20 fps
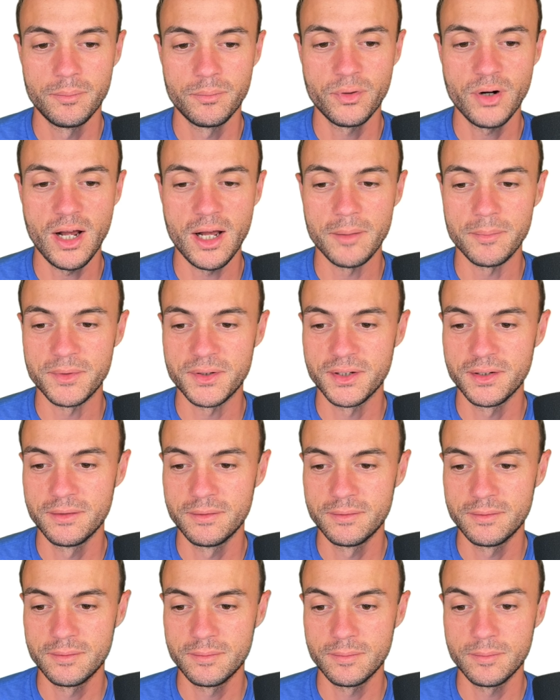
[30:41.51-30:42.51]
Prompt.
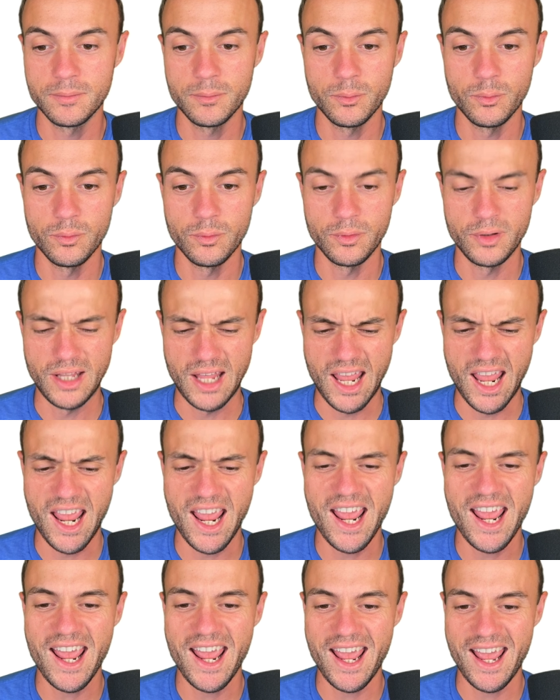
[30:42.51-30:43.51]

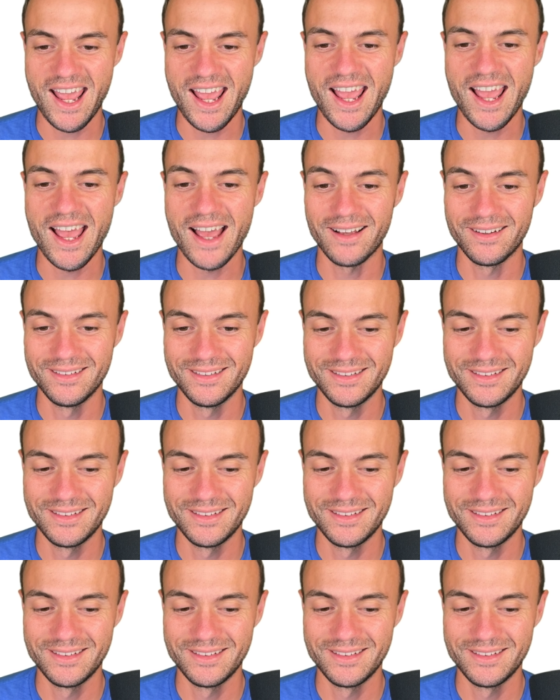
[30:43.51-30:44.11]
Yeah.